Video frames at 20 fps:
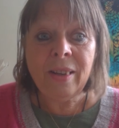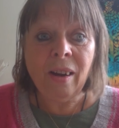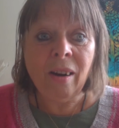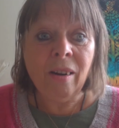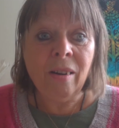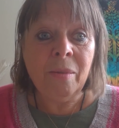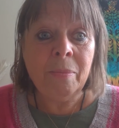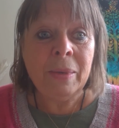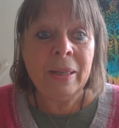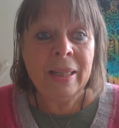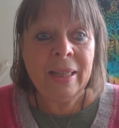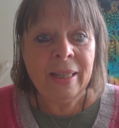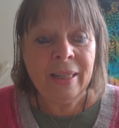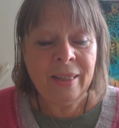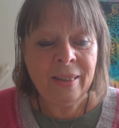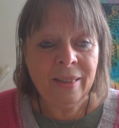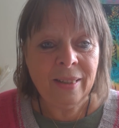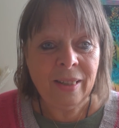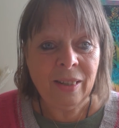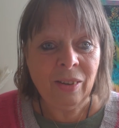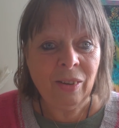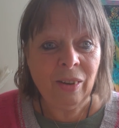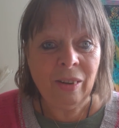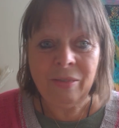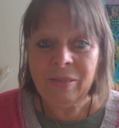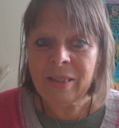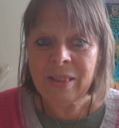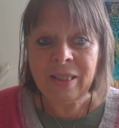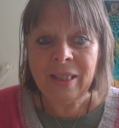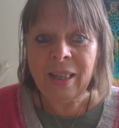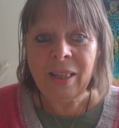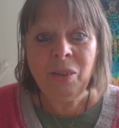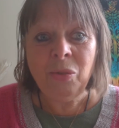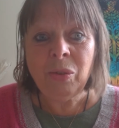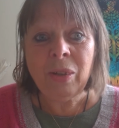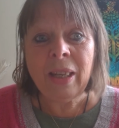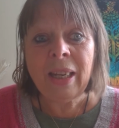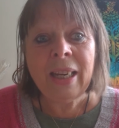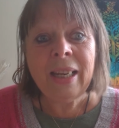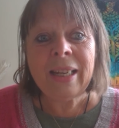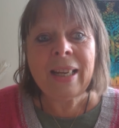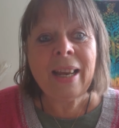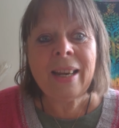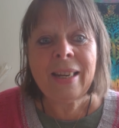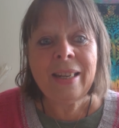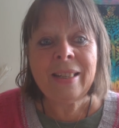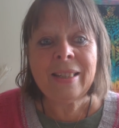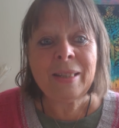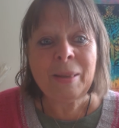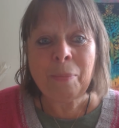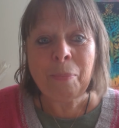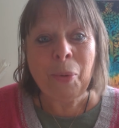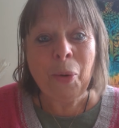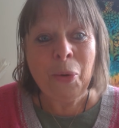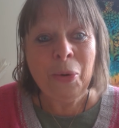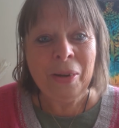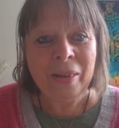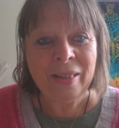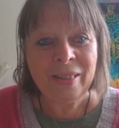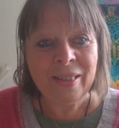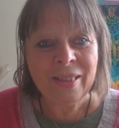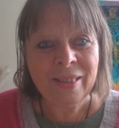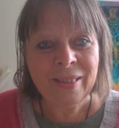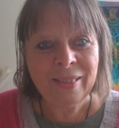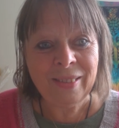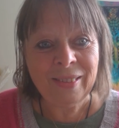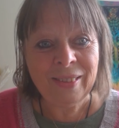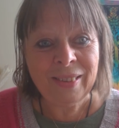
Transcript: the harmony in all of this. I don't think that is the point.